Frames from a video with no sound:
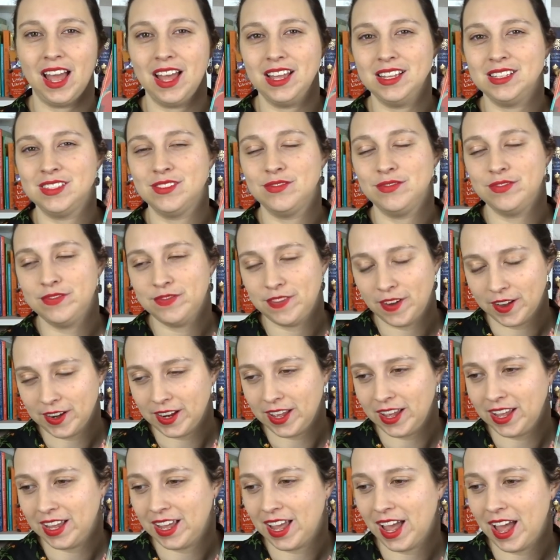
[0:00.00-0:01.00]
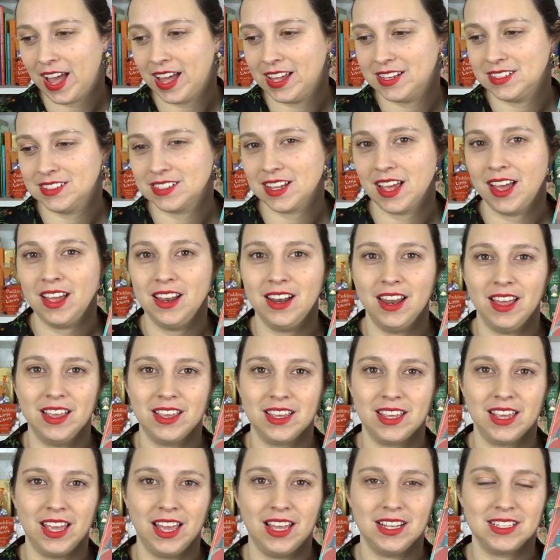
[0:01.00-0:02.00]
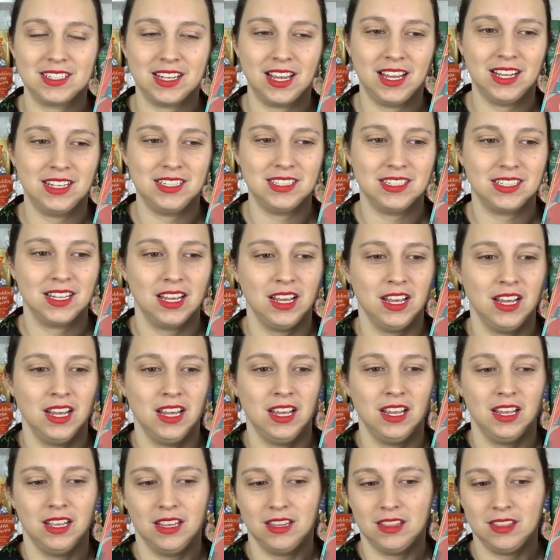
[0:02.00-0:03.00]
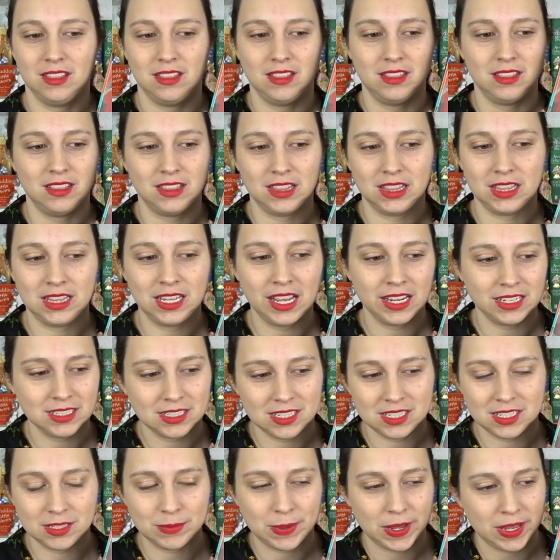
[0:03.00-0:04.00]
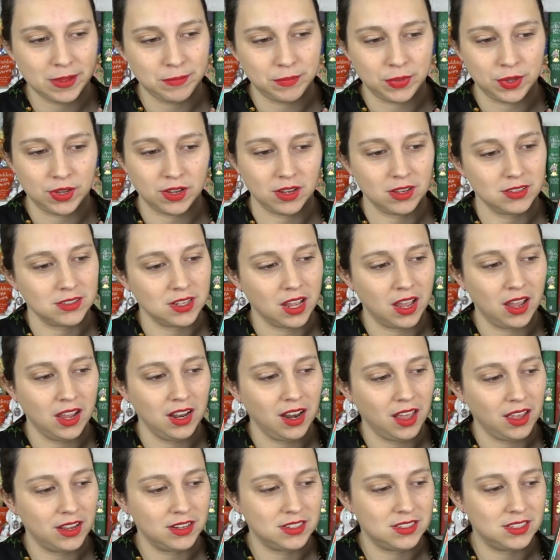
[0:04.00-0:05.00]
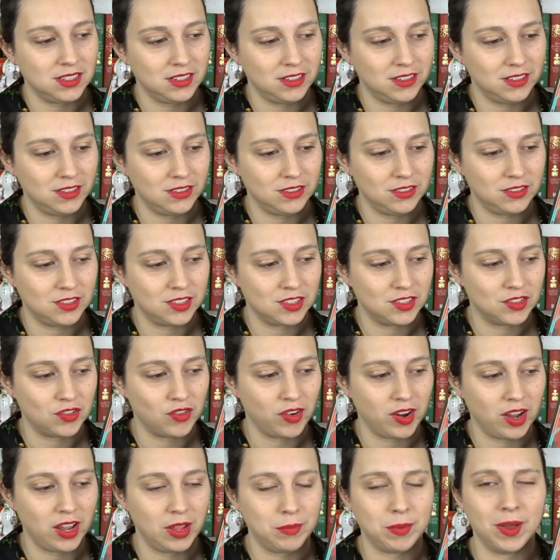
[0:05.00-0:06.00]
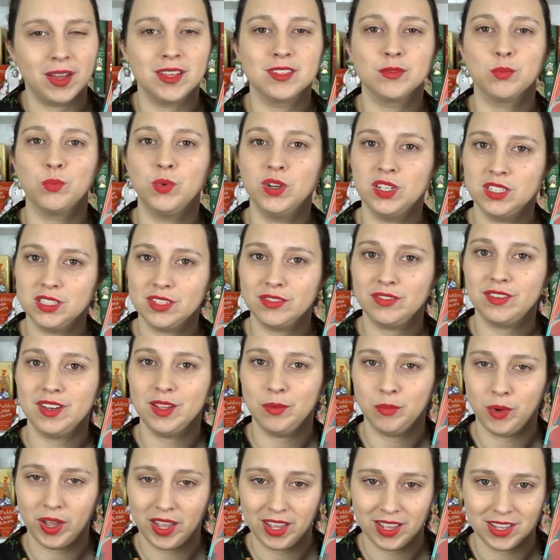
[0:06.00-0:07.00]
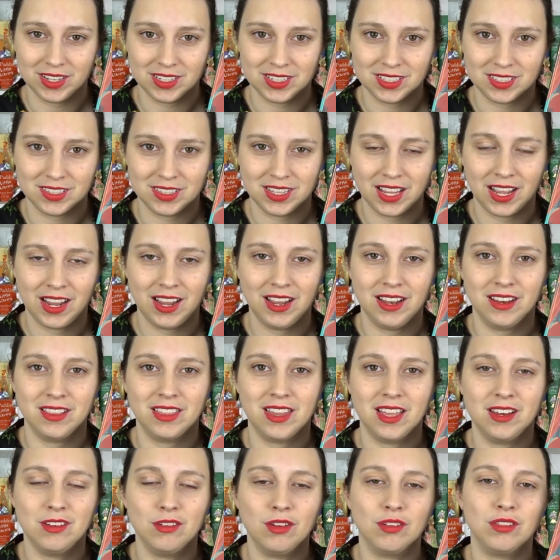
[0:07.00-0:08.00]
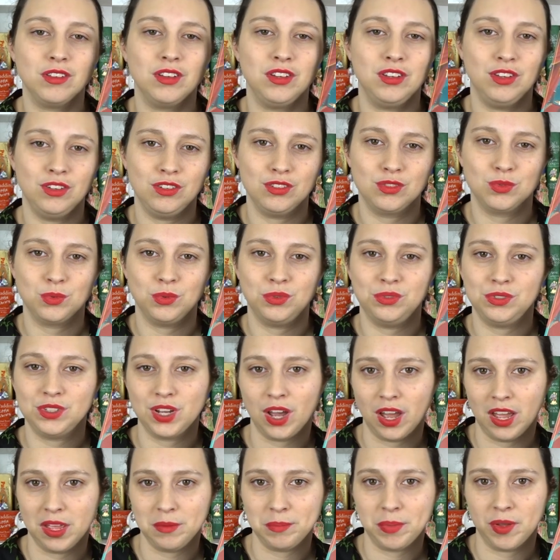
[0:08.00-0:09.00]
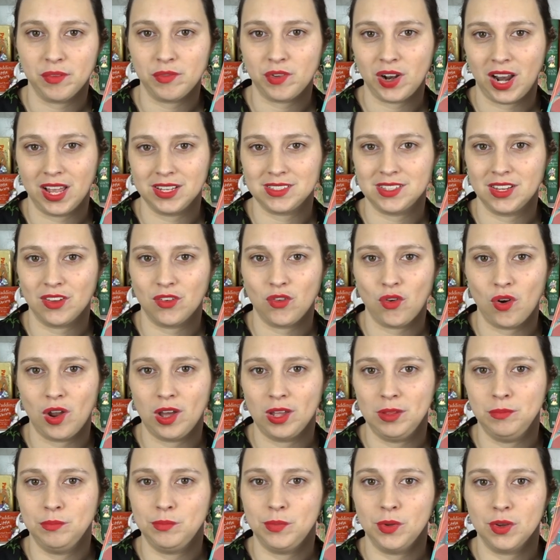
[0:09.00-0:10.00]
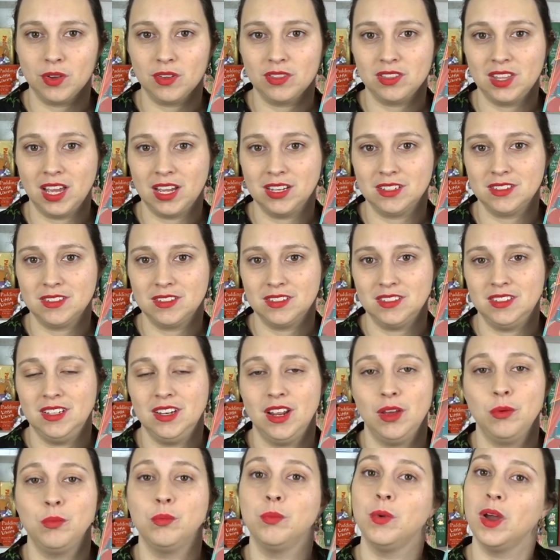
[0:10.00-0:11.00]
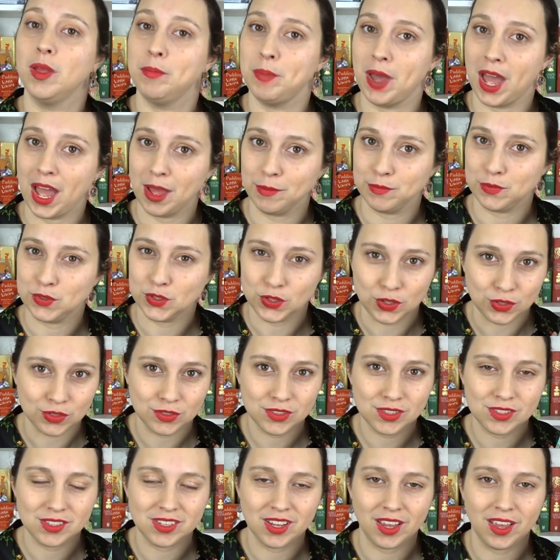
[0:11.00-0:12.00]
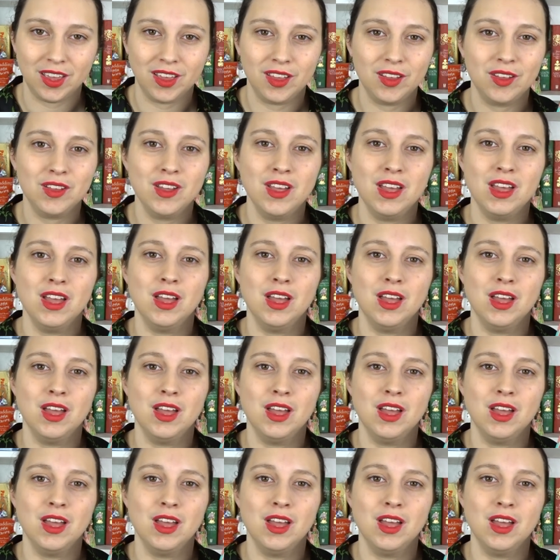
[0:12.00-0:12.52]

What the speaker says: it's funny and I like it. And Nancy Spain books I like to describe as wonderfully weird. They're not the usual type of classic crime book that, you know, we're perhaps used to,